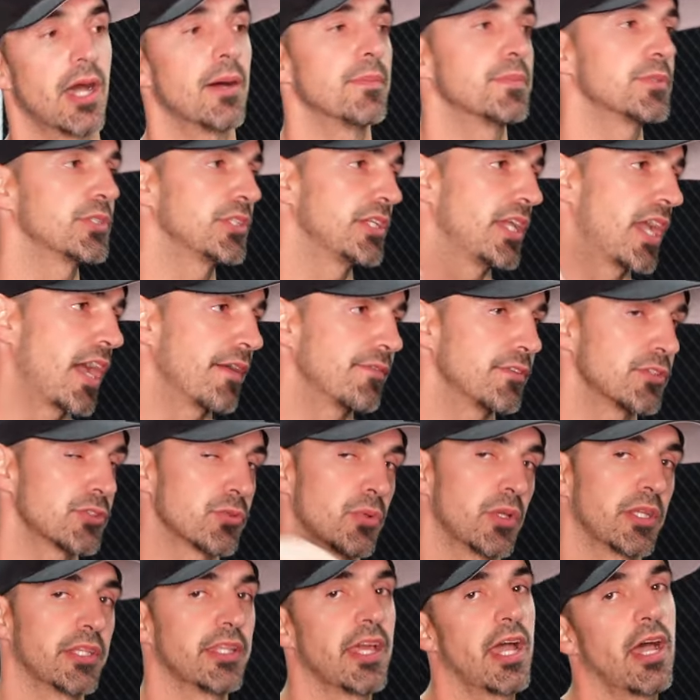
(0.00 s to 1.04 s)
up, so you have to
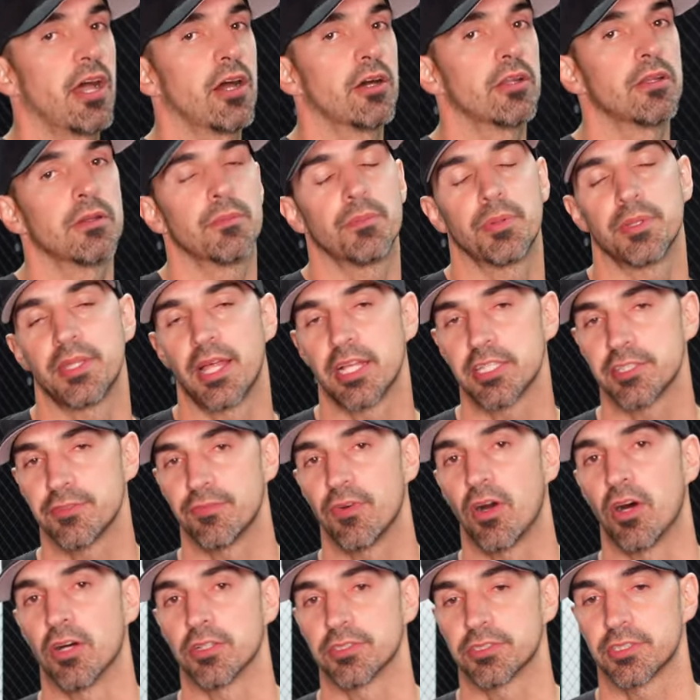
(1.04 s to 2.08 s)
swing down, but that's
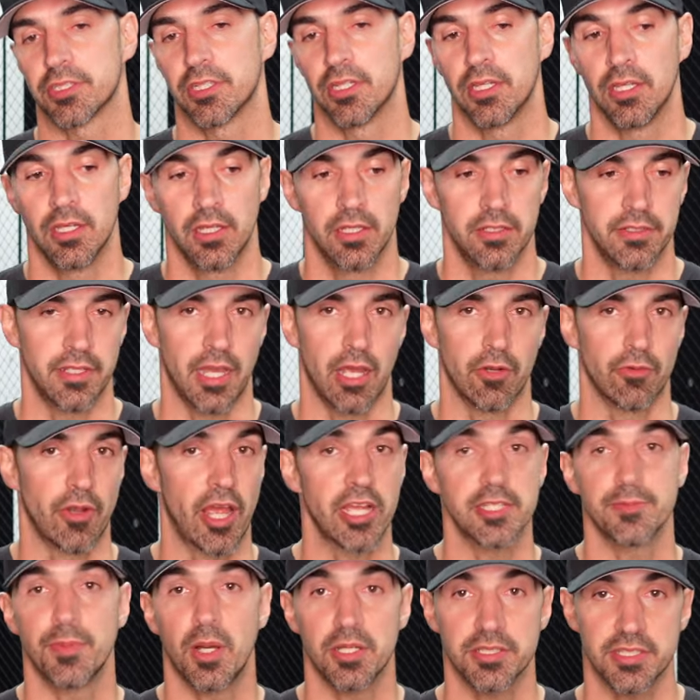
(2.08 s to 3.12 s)
false. Now,
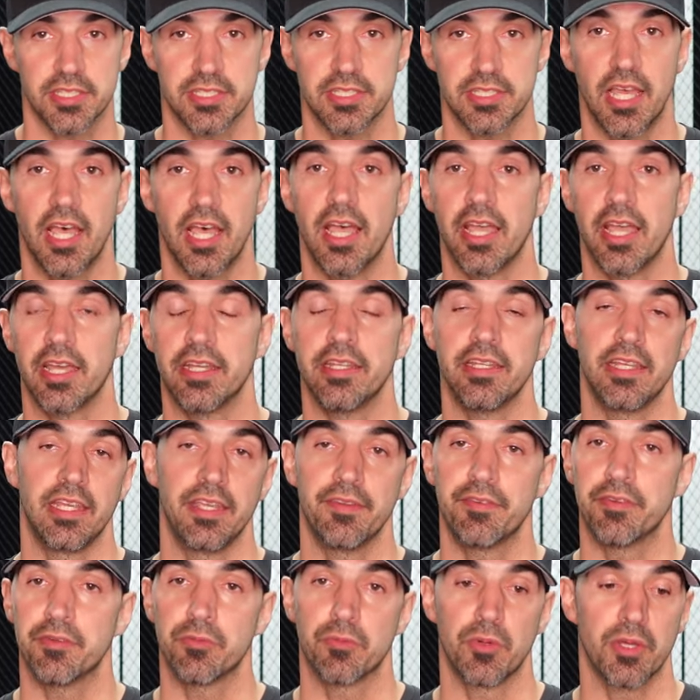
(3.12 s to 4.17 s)
rise balls aside,
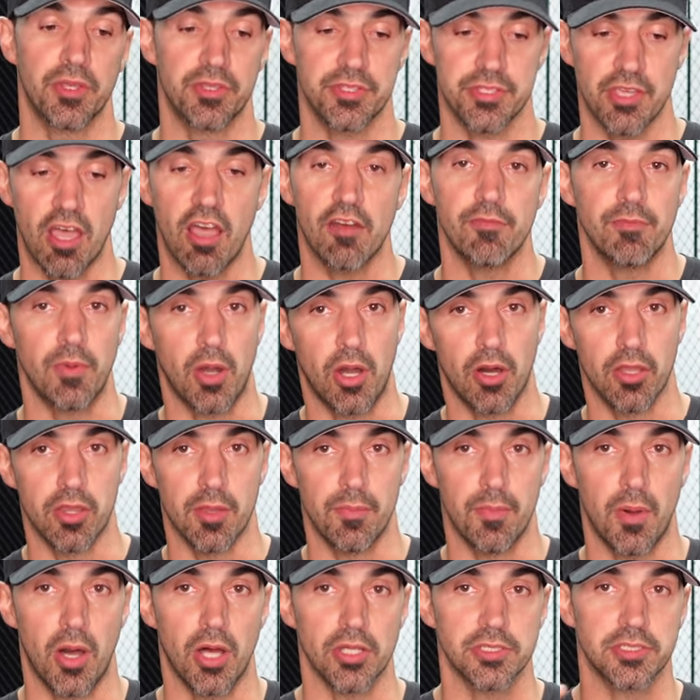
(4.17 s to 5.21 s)
even with softball, the
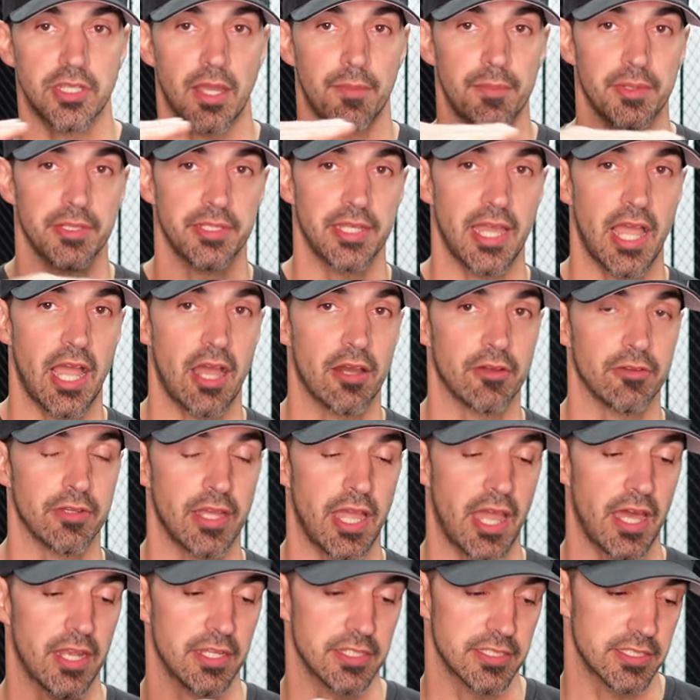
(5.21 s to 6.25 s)
ball is coming down
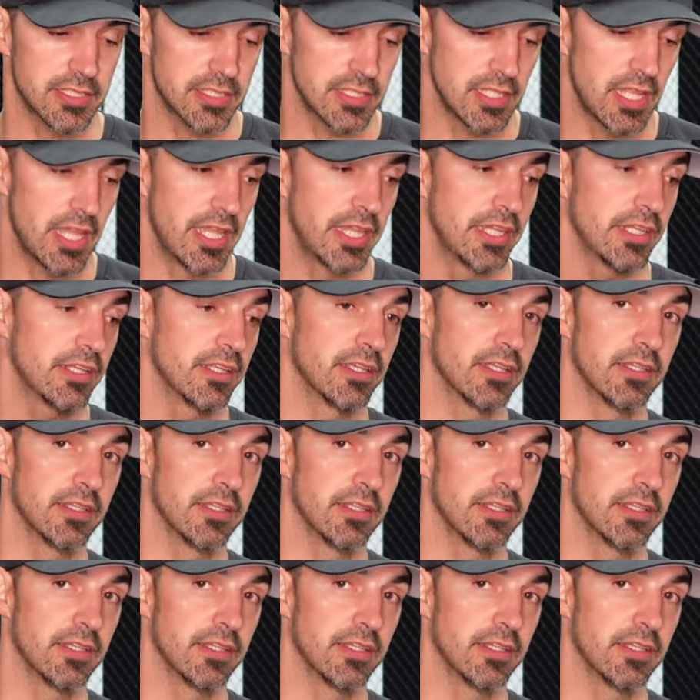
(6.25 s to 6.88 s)
at a slight